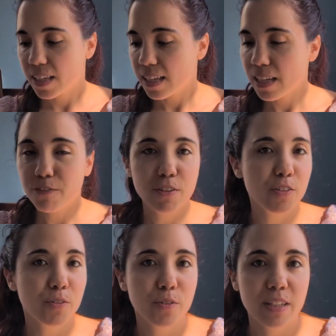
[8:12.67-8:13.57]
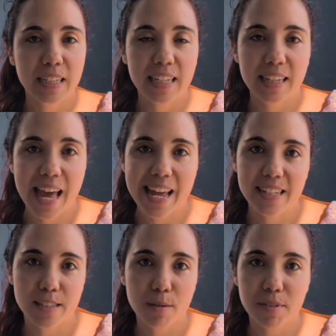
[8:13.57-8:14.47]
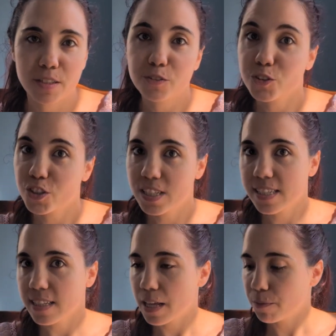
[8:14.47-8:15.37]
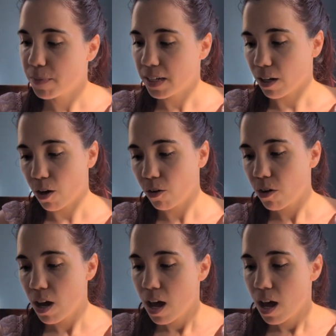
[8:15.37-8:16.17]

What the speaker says: if you need any substitutions, let me know.